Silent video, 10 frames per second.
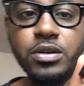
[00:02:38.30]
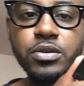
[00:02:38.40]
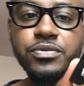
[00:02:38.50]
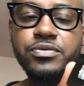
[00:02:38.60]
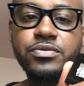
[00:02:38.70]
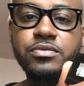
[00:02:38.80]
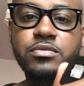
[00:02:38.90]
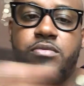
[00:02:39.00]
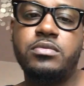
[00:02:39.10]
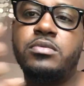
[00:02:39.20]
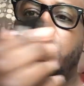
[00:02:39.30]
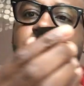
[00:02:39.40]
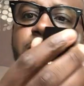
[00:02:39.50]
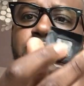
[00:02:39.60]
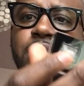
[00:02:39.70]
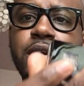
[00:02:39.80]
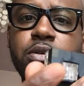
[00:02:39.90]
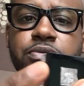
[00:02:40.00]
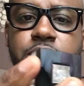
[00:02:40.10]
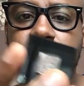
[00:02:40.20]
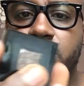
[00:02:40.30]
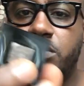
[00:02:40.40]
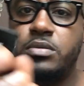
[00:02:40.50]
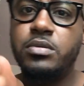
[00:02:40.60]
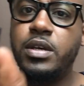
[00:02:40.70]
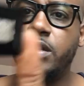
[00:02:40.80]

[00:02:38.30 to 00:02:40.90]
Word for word: of the head of the head